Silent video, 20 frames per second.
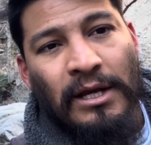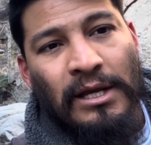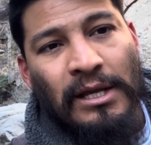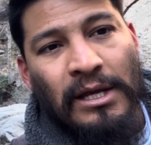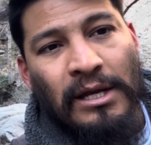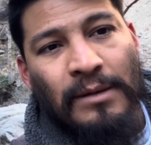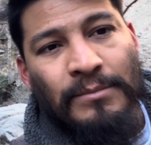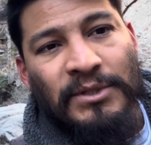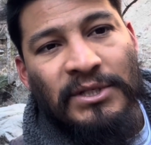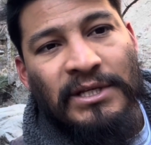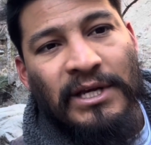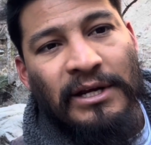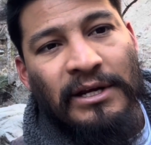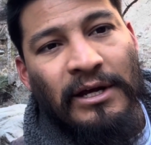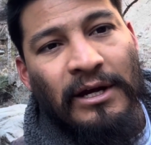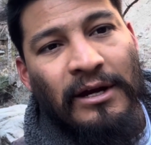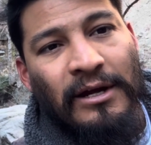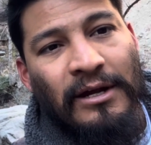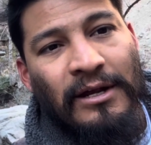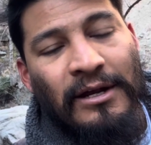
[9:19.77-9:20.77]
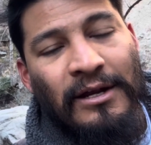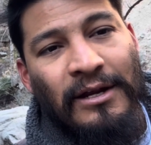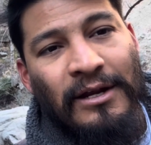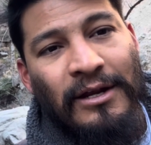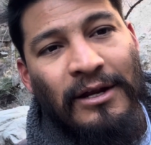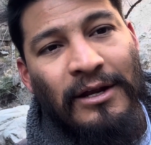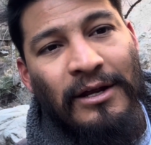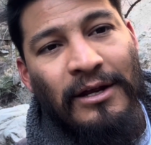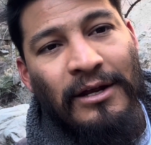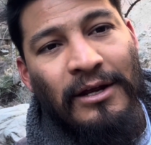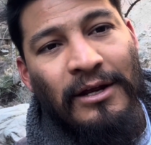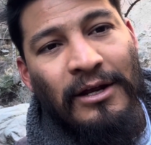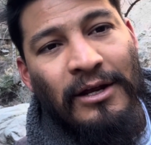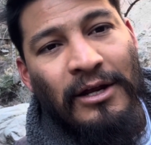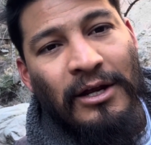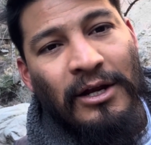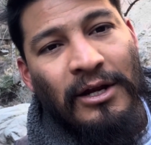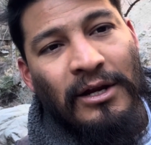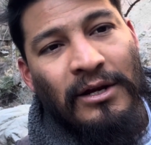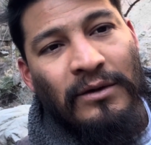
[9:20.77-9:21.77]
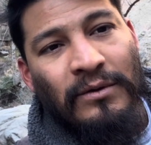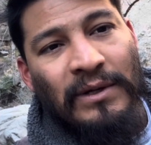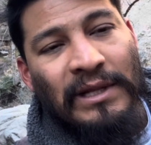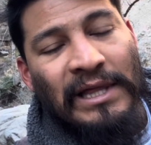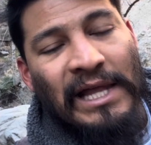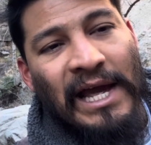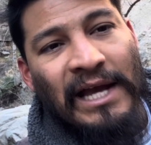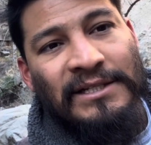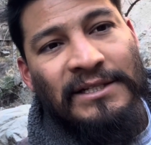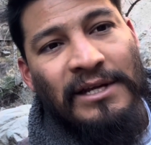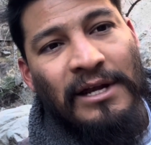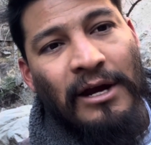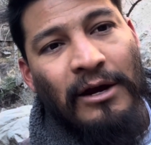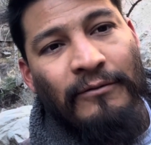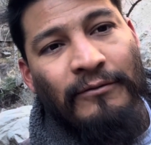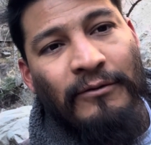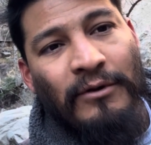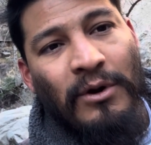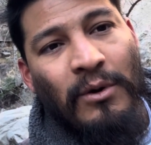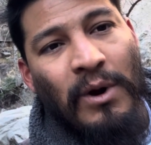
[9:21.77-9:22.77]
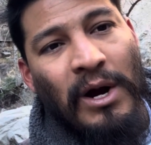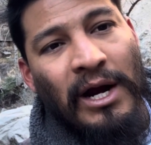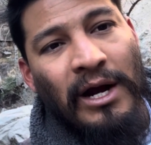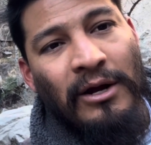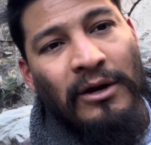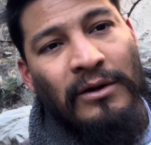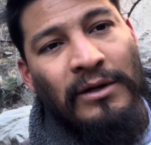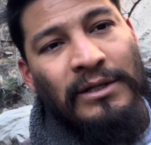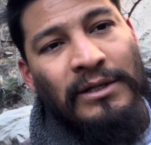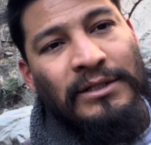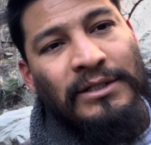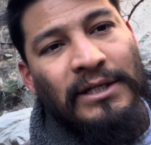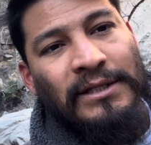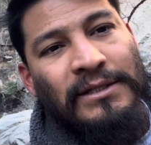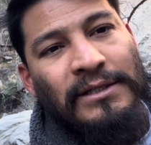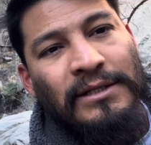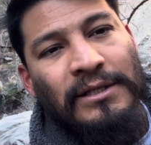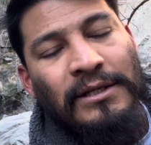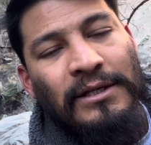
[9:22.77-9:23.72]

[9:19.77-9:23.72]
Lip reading: I'm just gonna relax now for a while and just